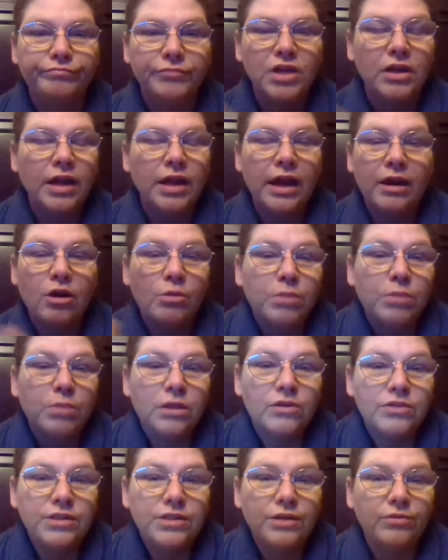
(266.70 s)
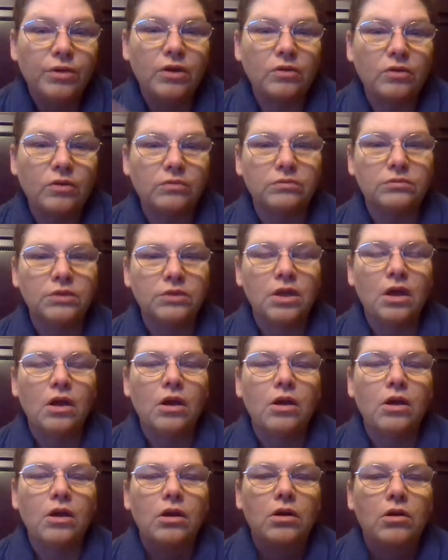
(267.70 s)
Can't go below 0.
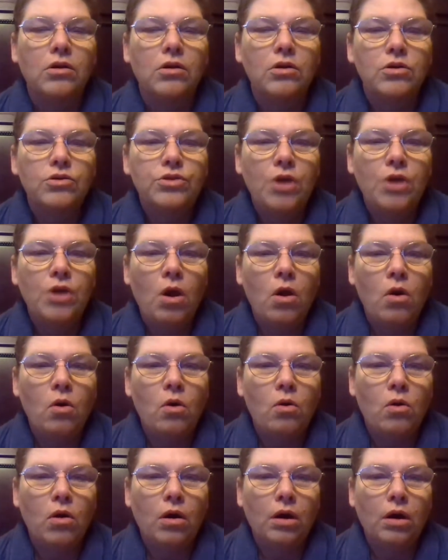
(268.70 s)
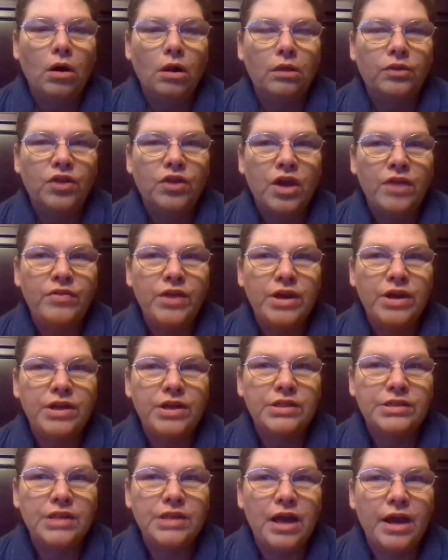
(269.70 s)
So then they
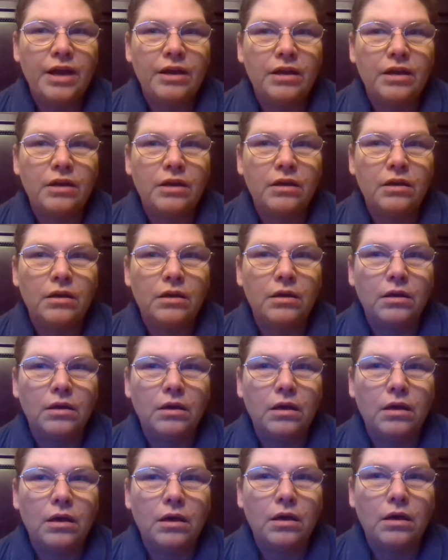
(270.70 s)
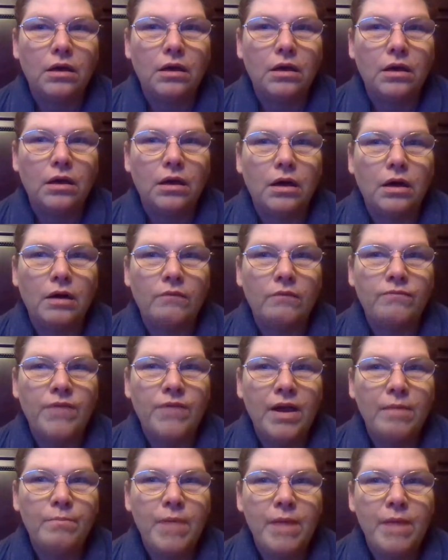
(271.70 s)
decided
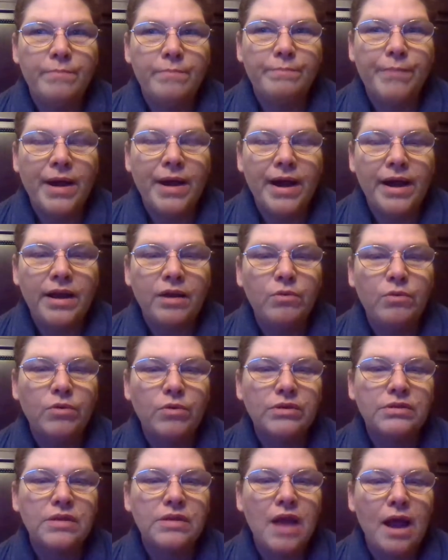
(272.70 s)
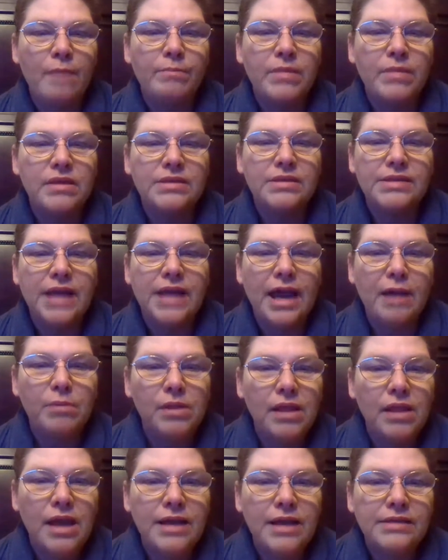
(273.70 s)
that my body was not
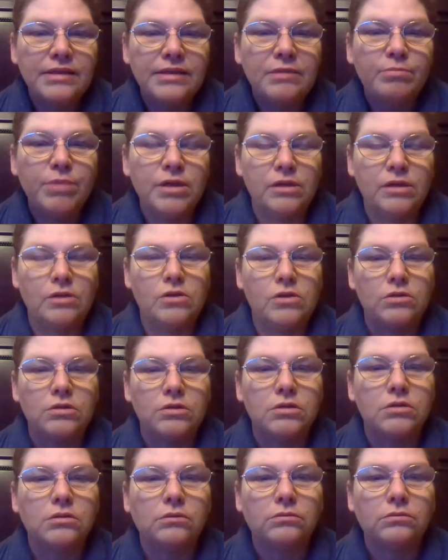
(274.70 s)
metabolizing pills,